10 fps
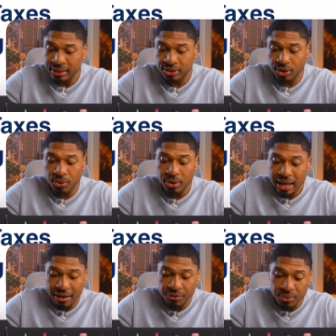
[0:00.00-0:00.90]
So
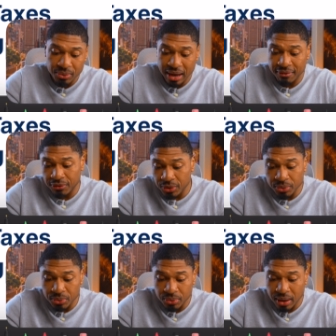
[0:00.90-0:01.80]
if
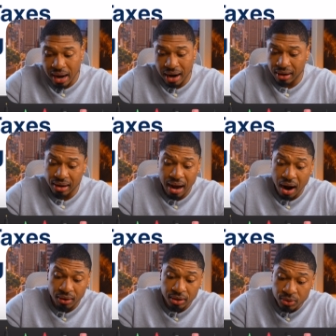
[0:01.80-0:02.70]
you
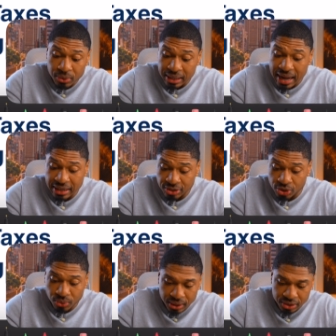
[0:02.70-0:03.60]
are including that
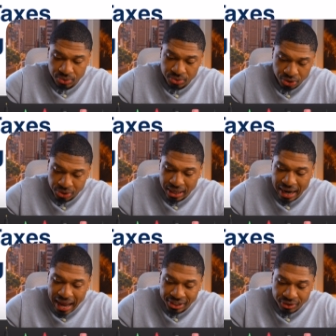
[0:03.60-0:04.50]
sewer into, so you got an
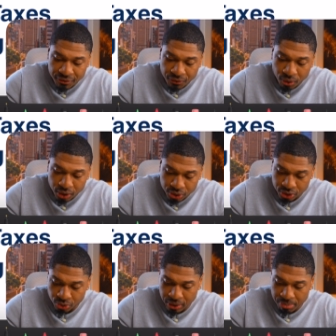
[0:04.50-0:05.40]
extra
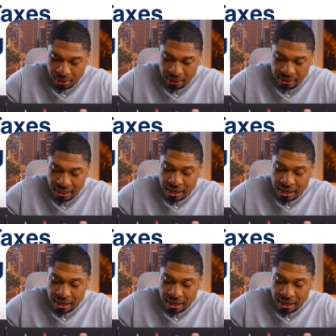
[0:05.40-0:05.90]
$420.